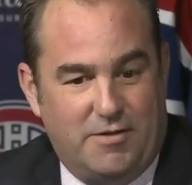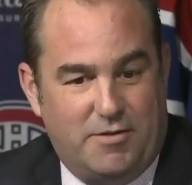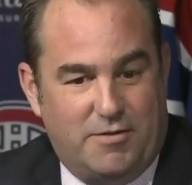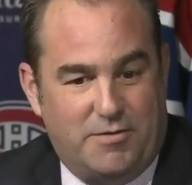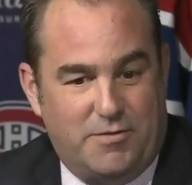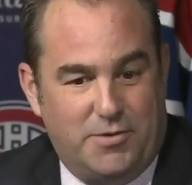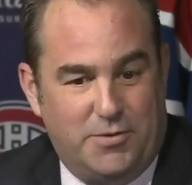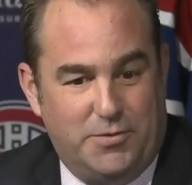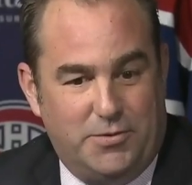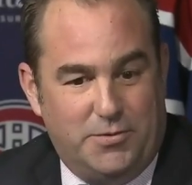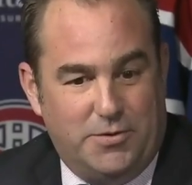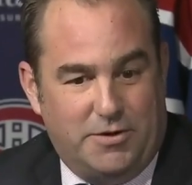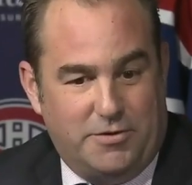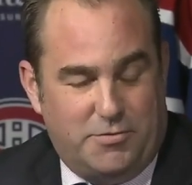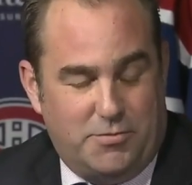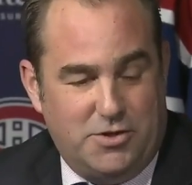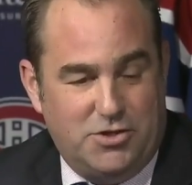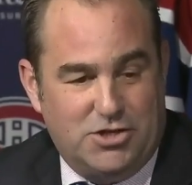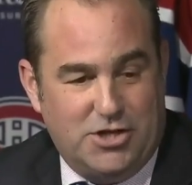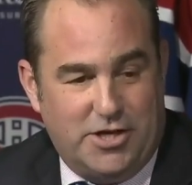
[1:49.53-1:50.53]
through
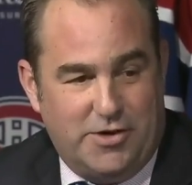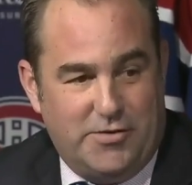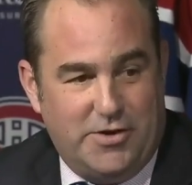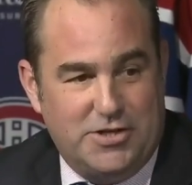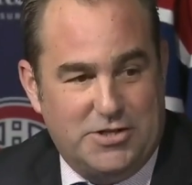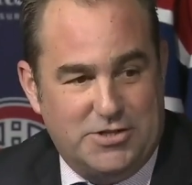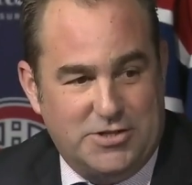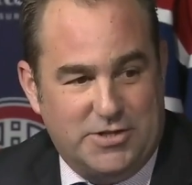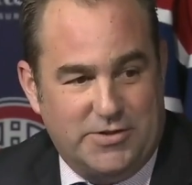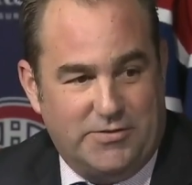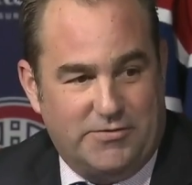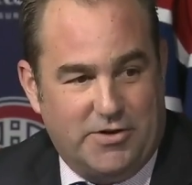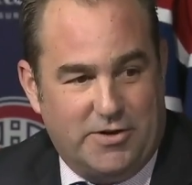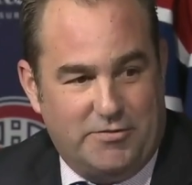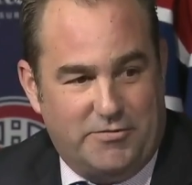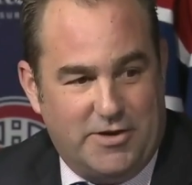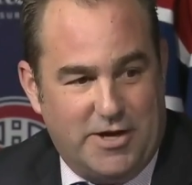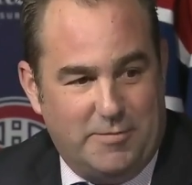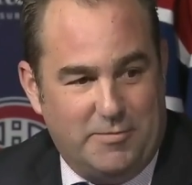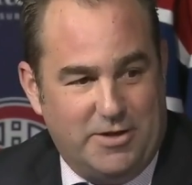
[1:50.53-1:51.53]
three generations of our
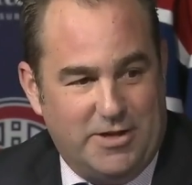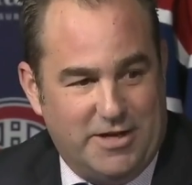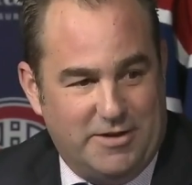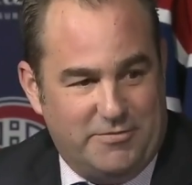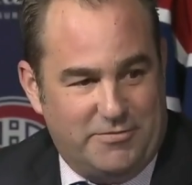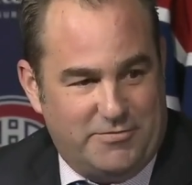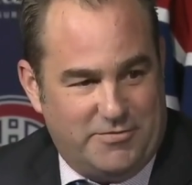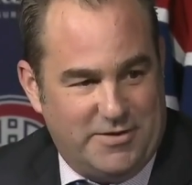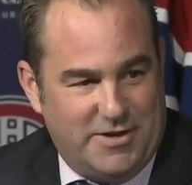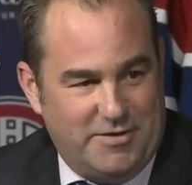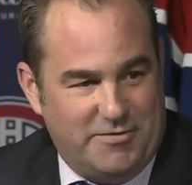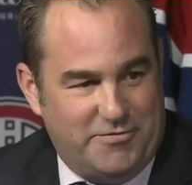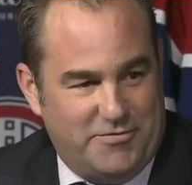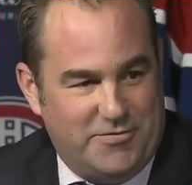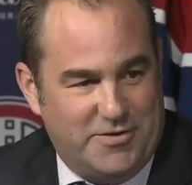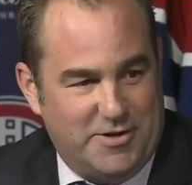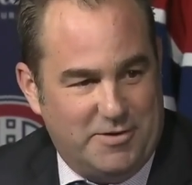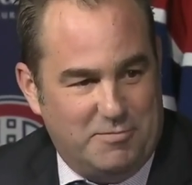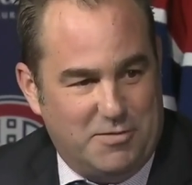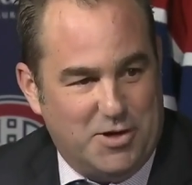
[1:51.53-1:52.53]
family have have
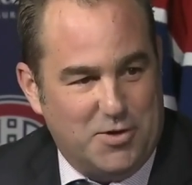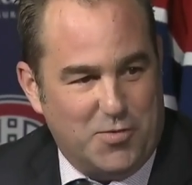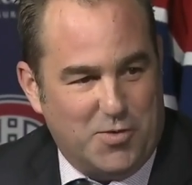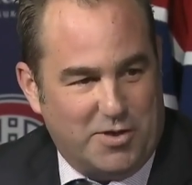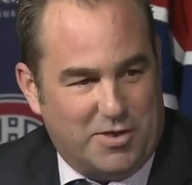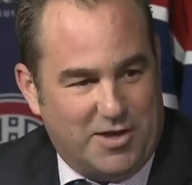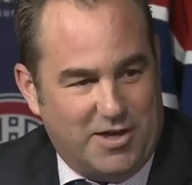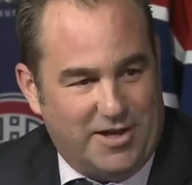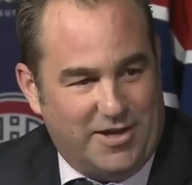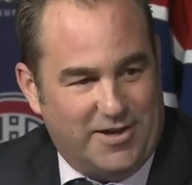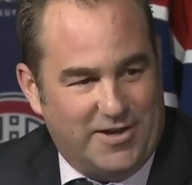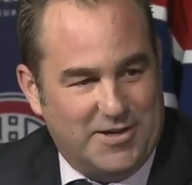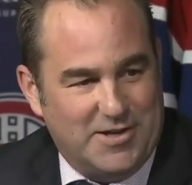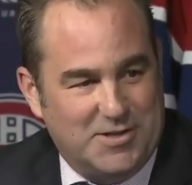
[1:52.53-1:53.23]
uh, been with Guy,